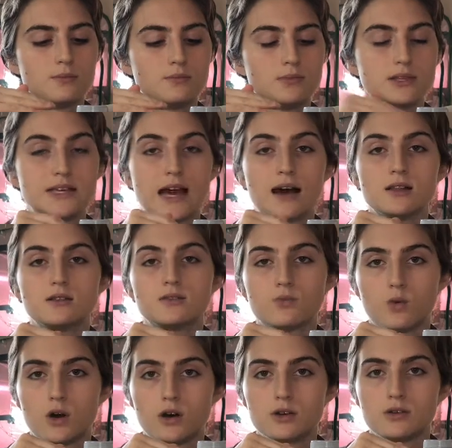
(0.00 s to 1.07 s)
gallon of
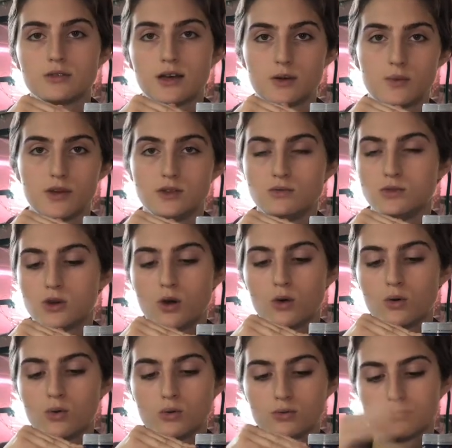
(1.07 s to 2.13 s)
water. That way you
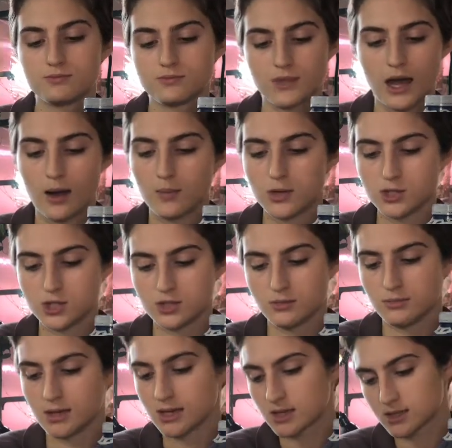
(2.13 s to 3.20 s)
know how much to mix.